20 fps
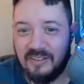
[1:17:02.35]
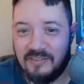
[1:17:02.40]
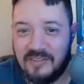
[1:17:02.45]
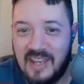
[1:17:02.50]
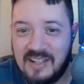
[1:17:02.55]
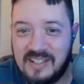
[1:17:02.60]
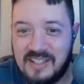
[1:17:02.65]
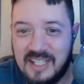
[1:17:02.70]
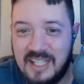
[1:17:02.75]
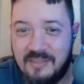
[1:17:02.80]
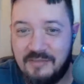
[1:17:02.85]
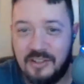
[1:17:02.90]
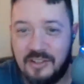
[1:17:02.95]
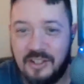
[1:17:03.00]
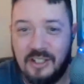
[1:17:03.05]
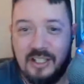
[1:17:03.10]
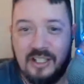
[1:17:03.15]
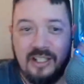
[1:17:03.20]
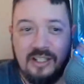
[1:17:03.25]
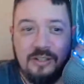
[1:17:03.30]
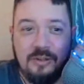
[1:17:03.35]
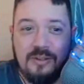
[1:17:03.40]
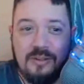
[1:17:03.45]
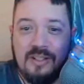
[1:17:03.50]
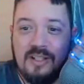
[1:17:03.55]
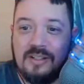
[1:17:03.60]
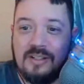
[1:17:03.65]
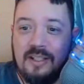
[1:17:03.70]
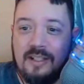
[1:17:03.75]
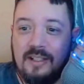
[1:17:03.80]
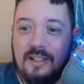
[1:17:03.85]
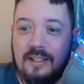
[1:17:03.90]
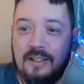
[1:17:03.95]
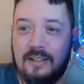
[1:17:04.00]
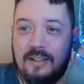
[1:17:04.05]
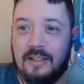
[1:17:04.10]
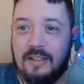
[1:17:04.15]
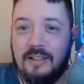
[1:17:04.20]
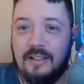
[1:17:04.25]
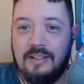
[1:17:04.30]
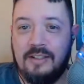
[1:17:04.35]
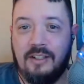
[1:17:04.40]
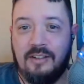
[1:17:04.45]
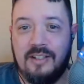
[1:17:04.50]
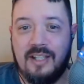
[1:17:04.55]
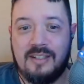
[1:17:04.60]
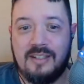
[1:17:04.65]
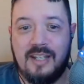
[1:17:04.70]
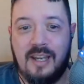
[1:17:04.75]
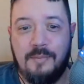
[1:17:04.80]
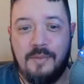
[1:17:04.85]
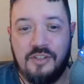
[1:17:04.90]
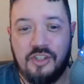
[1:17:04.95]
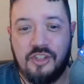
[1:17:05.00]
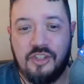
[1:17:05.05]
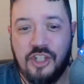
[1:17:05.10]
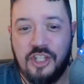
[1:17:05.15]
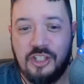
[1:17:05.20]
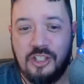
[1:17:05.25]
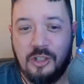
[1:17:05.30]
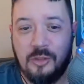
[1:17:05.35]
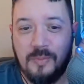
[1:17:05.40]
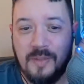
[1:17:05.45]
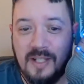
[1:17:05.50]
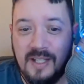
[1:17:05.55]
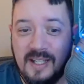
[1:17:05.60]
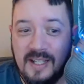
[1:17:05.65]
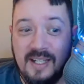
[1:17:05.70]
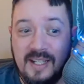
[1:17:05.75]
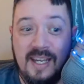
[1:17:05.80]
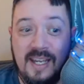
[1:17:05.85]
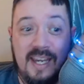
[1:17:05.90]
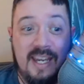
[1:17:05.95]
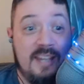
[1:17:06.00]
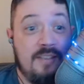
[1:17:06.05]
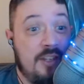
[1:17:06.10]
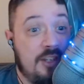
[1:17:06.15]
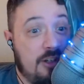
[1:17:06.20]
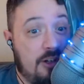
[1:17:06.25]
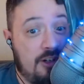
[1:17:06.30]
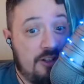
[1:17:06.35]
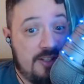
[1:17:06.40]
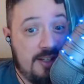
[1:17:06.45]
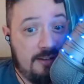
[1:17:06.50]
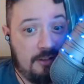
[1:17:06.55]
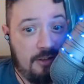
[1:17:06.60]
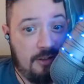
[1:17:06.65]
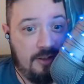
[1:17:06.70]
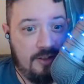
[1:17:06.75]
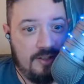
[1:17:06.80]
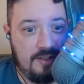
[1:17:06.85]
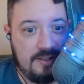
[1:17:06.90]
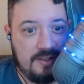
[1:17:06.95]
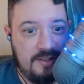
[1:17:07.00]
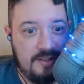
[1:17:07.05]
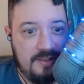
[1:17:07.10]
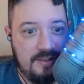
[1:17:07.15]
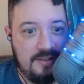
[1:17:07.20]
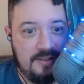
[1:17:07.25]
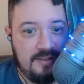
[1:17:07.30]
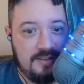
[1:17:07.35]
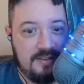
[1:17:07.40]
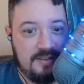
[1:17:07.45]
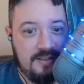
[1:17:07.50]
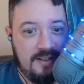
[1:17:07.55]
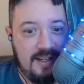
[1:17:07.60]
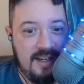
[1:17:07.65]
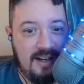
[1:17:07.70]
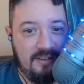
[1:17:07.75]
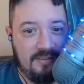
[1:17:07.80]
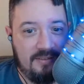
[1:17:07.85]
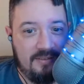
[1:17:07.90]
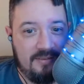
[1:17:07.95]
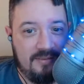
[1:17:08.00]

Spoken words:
thanks again for doing this. And until next time, this is Genome and the Yard Sale Artist out.